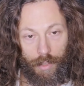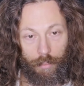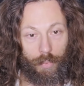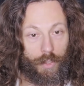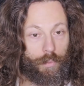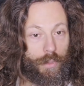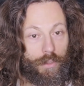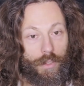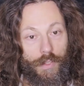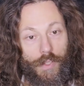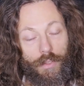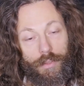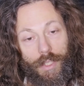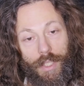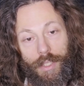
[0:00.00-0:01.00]
But we're
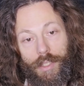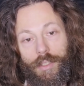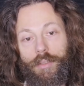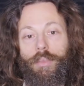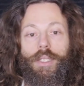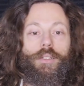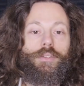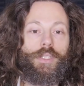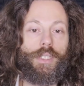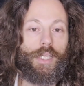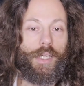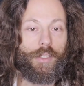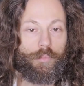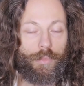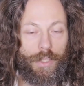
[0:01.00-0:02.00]
also thinking about
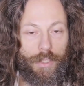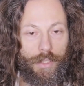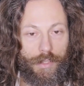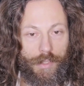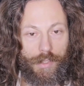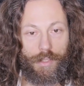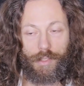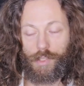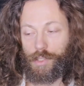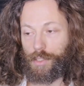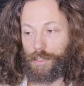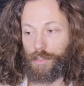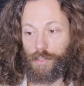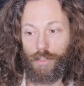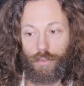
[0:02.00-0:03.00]
academy as this
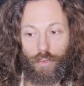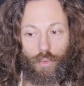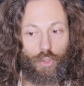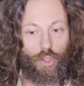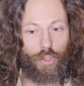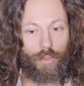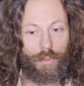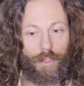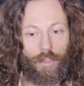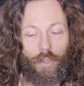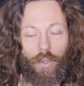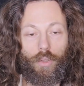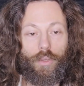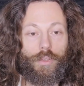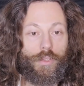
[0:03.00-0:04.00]
institution that
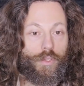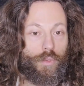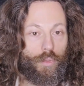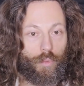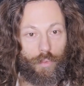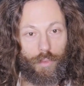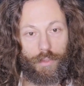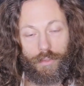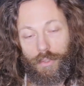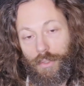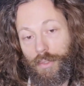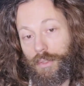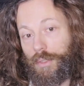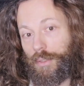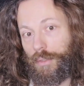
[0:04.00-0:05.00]
holds to
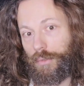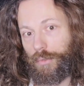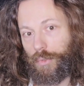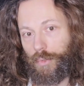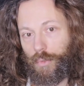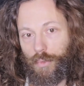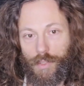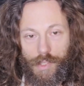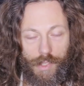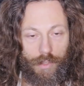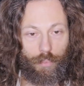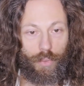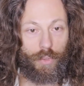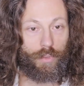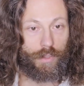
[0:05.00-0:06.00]
eternal truths
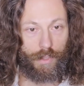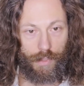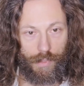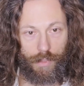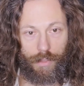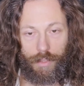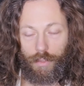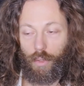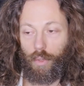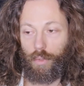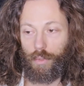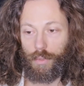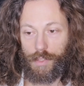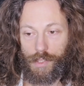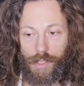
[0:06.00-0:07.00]
and beauties, that
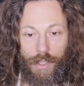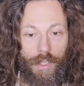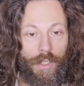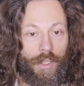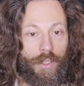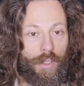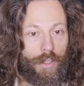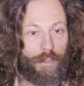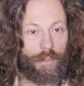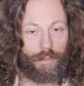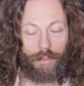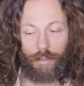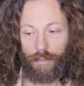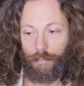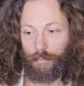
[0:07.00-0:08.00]
holds
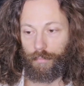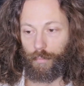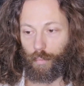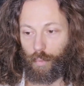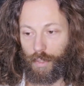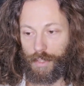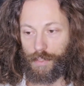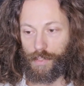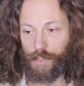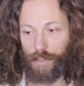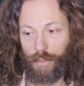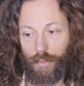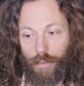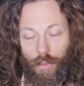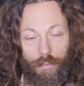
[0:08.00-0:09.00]
what is
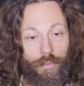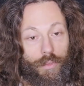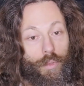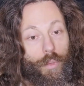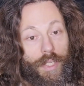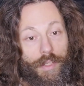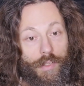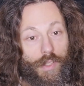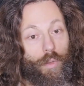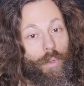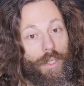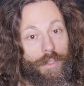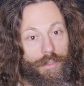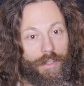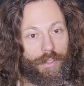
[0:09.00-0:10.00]
of the greatest
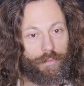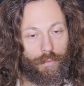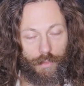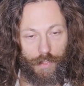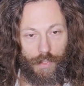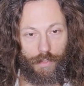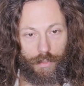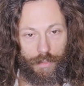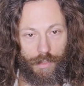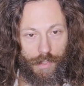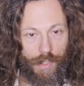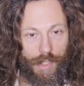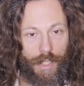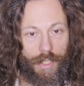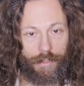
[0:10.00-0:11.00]
quality for a certain
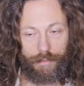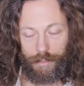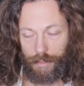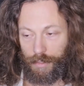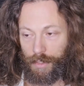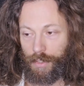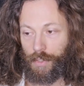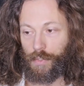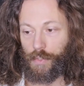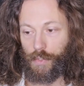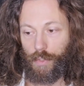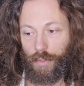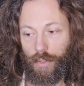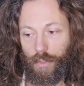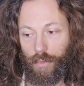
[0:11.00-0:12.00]
society.
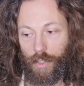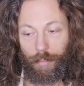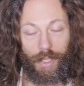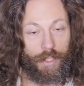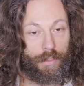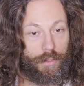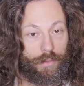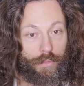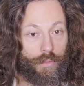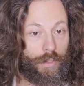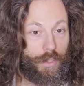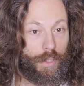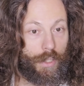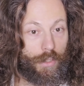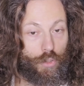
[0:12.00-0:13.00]
So in many
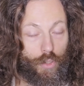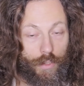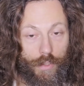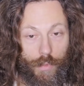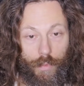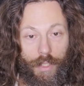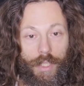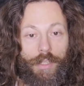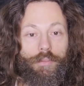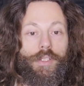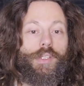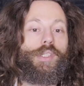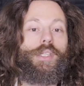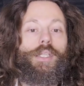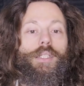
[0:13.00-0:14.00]
different cultures, we have
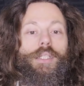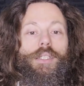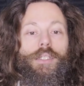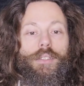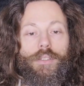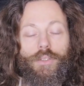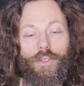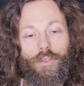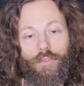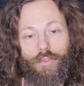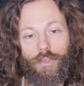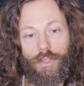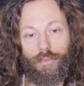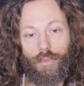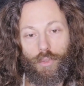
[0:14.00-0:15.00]
this idea that
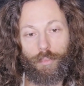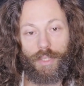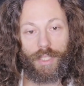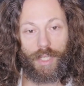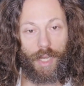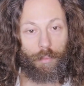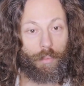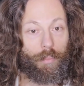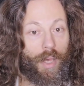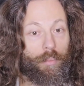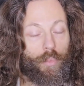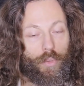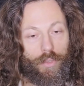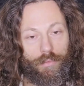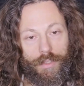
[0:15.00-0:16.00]
if you become a
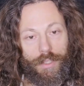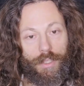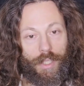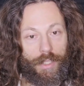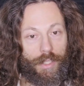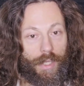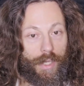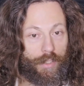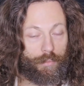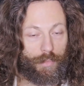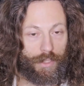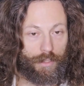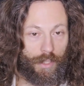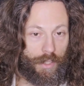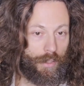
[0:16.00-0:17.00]
member of the
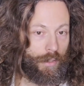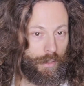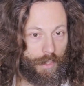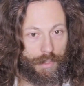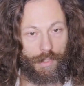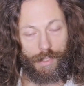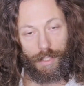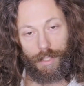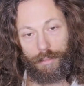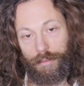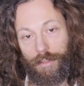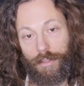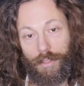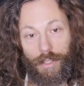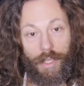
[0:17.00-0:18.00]
academy, let's say
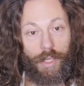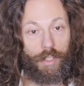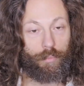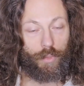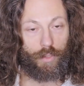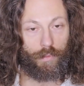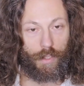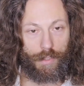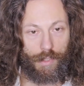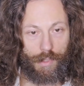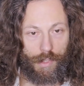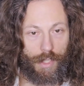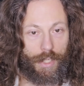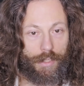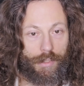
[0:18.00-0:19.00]
the Academy of Arts and
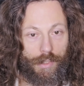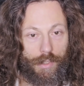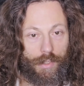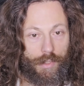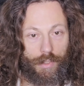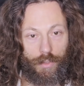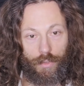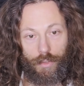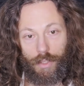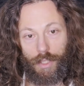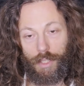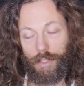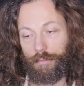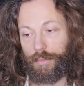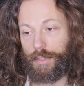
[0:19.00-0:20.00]
Sciences, you
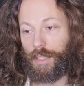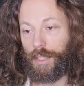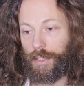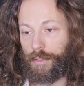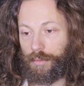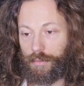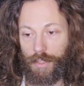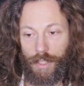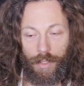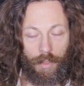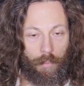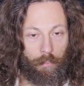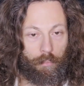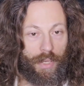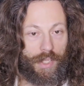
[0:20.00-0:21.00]
have done
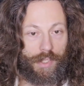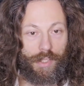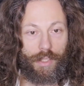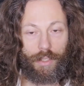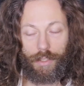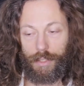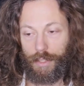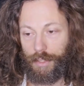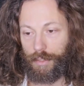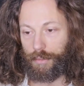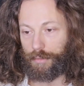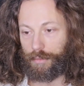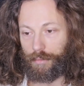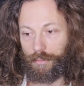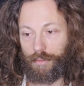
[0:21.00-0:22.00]

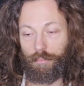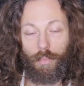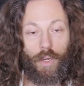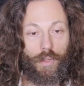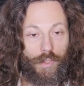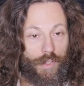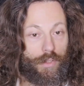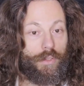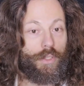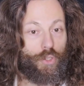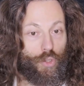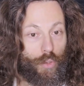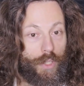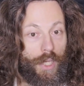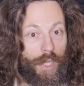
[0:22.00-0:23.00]
basically most
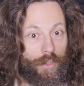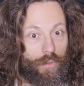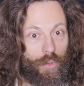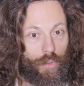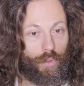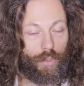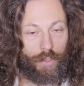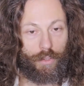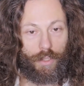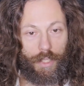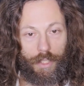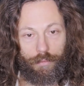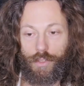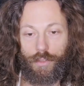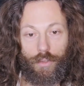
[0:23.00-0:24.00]
that you can do in your
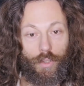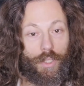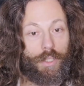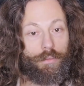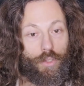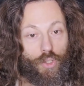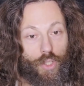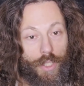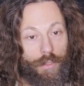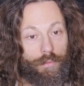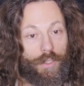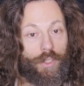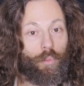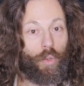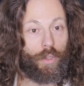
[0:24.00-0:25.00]
life. You have
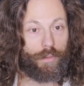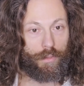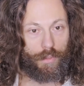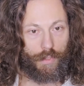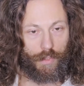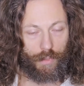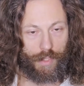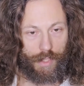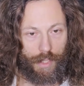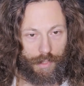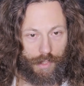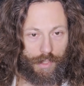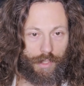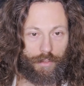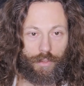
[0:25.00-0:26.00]
achieved immortal
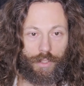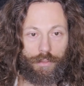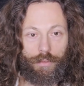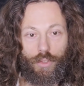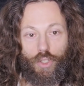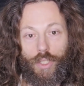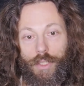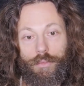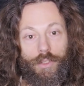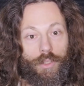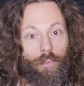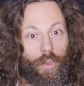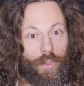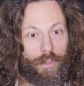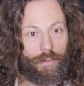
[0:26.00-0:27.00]
success and you have achieved
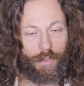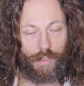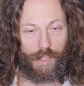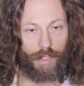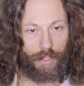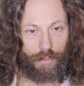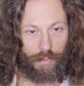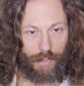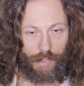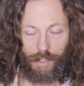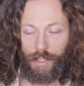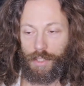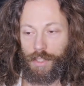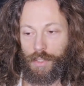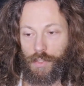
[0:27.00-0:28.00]
immortal status.
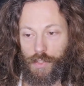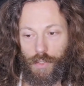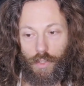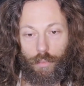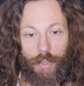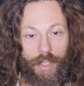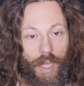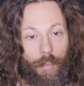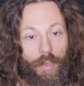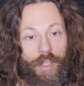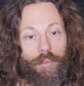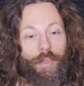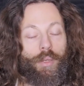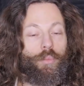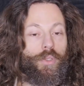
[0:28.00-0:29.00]
So becoming
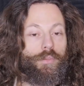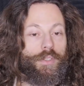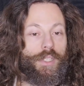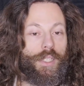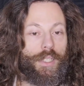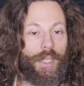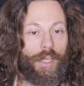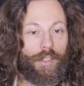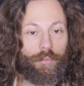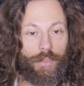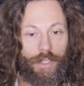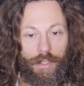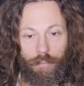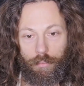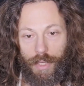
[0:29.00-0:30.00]
a member of the
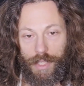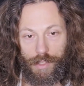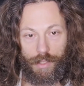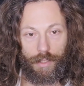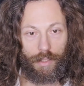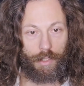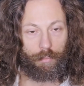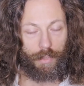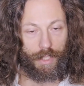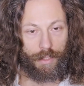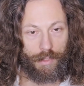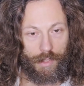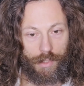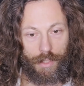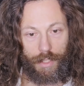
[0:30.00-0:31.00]
academy basically
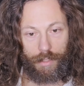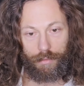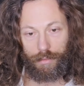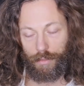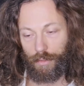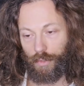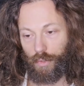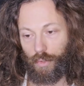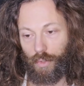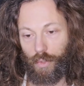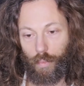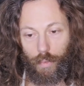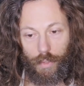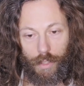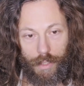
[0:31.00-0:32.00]
means that your
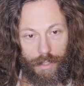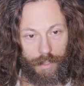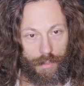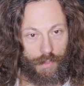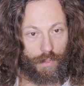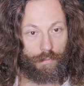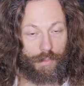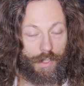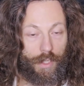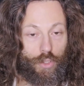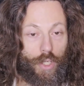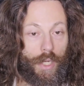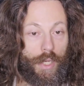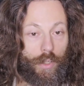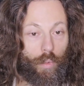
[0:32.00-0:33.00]
work is of
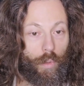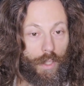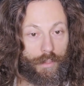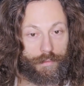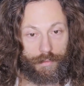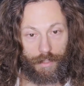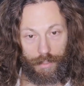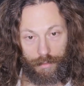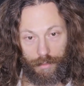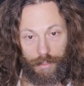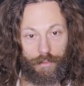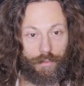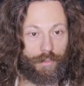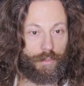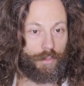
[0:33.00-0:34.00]
such high quality
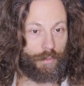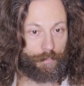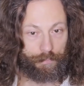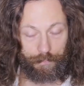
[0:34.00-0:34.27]
that